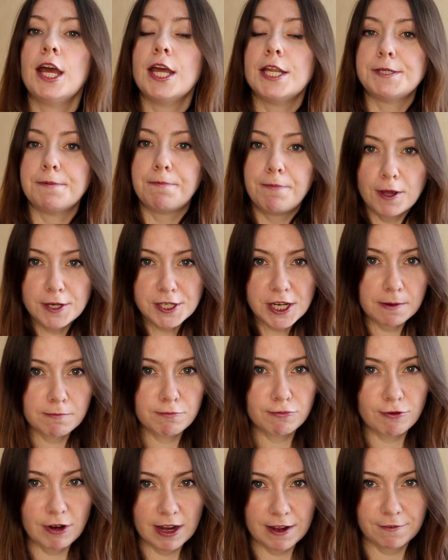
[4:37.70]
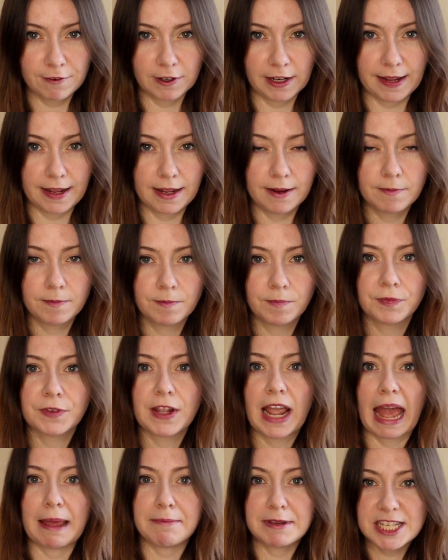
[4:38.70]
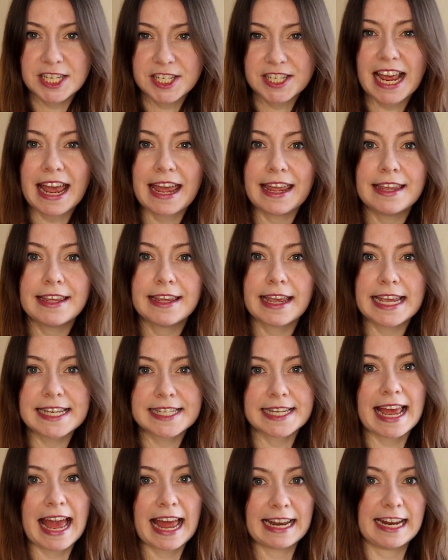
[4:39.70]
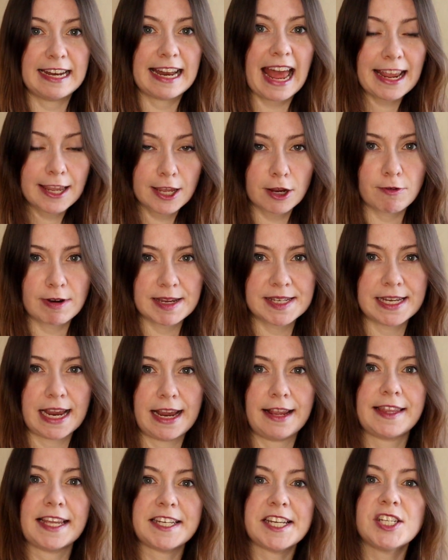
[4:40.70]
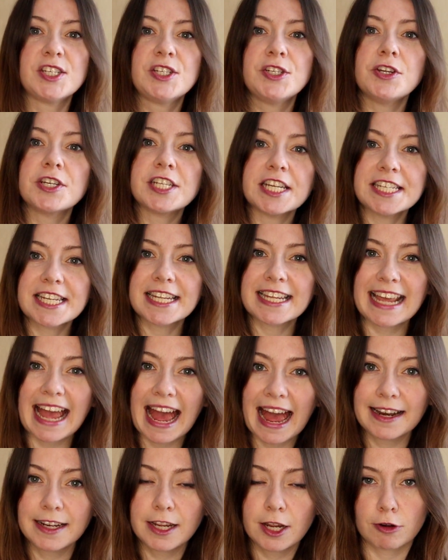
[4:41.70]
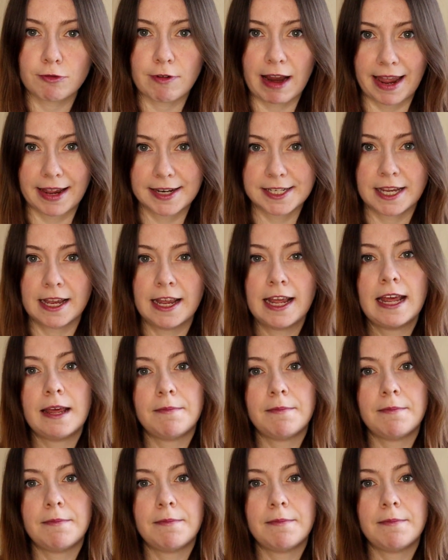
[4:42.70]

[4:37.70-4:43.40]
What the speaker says: To put it briefly, a mistake is an inaccuracy that a student can correct